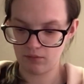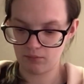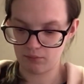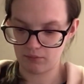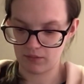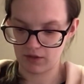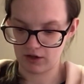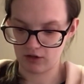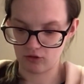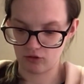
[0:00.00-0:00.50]

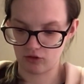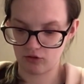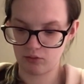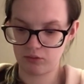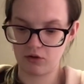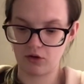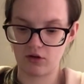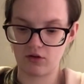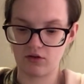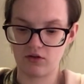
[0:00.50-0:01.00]
make sure it's
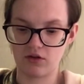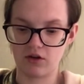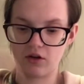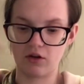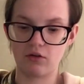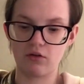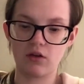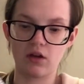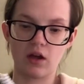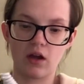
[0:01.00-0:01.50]
plugged
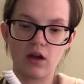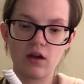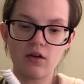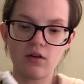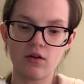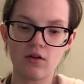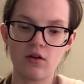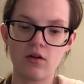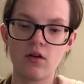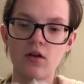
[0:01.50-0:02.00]
in okay.
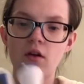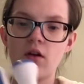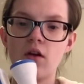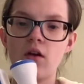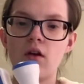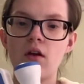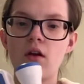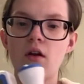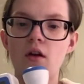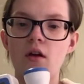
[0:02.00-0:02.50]

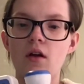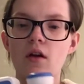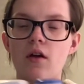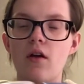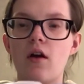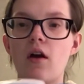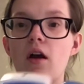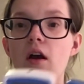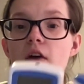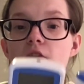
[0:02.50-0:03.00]

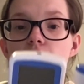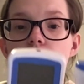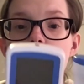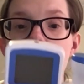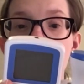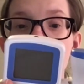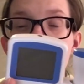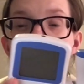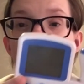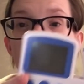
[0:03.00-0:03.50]
I have
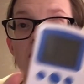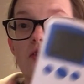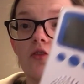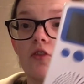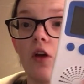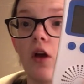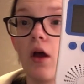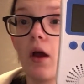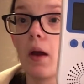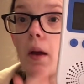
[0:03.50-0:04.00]
got
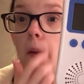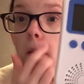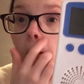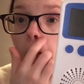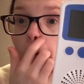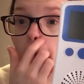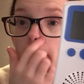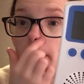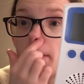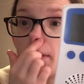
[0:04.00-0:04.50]
the
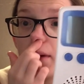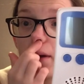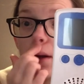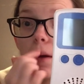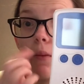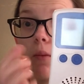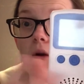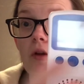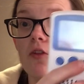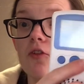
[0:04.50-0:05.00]
blue
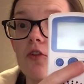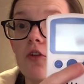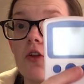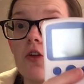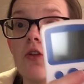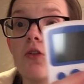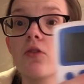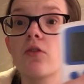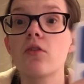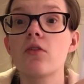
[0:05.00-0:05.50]
one,
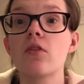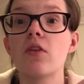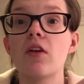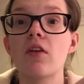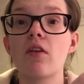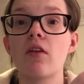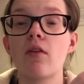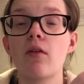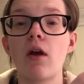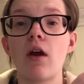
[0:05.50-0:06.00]
so this
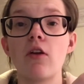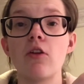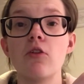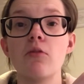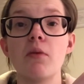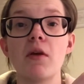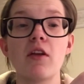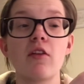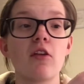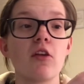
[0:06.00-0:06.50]
is how you
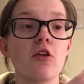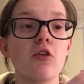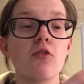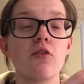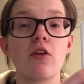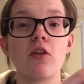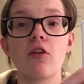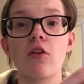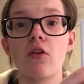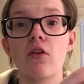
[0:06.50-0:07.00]
basically use
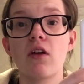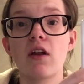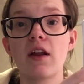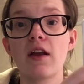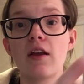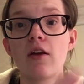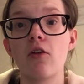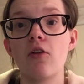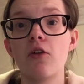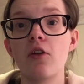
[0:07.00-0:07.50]
it. So you
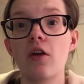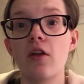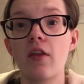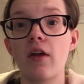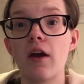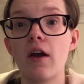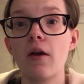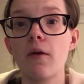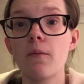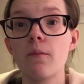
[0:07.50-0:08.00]
click it on like
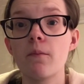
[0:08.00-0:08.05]
that,